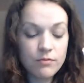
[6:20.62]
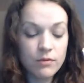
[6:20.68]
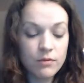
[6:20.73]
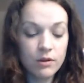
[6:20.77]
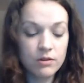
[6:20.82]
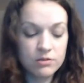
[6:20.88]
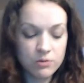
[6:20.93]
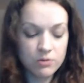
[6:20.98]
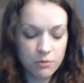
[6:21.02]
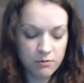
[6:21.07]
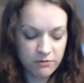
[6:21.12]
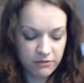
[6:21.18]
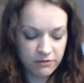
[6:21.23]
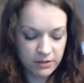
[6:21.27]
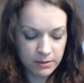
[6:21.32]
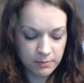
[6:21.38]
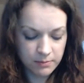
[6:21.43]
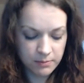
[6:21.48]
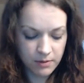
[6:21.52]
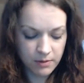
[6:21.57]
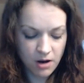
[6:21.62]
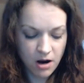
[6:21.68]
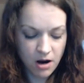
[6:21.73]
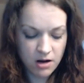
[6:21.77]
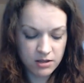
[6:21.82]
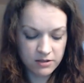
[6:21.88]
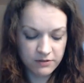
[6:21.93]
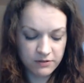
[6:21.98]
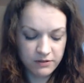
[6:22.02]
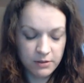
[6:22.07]
So when
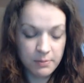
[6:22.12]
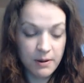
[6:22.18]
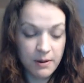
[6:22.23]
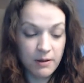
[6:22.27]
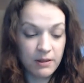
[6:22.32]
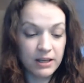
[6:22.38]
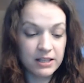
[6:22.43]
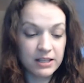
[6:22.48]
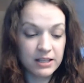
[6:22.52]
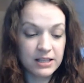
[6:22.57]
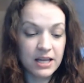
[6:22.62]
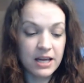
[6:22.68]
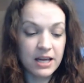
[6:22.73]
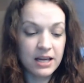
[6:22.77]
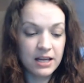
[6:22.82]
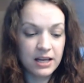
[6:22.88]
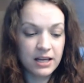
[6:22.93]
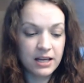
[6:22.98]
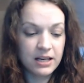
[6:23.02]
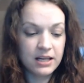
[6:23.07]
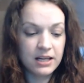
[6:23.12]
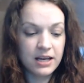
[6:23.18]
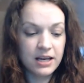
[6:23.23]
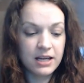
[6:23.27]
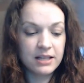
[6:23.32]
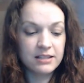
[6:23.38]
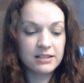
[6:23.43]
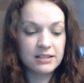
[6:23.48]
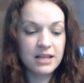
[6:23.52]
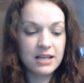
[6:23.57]
cards flip out like that,
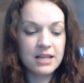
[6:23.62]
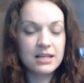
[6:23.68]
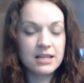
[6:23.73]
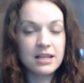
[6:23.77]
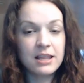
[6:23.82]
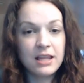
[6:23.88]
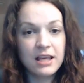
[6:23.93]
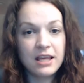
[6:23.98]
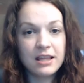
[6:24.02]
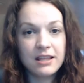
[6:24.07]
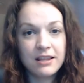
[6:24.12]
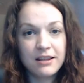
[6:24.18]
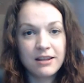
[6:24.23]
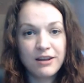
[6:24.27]
I tend to think